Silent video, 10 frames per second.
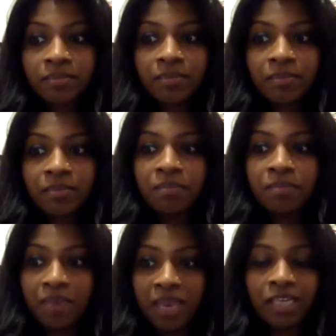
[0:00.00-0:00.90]

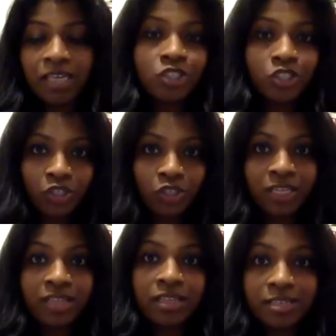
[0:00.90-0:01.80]
making sure that these
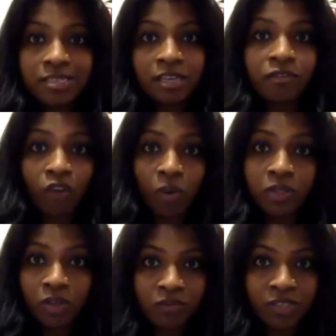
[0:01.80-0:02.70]
informal
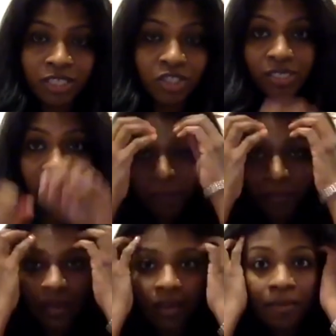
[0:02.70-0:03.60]
conversations are
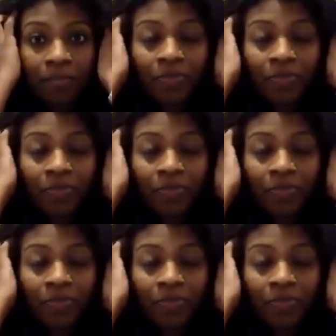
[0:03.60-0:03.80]
happening.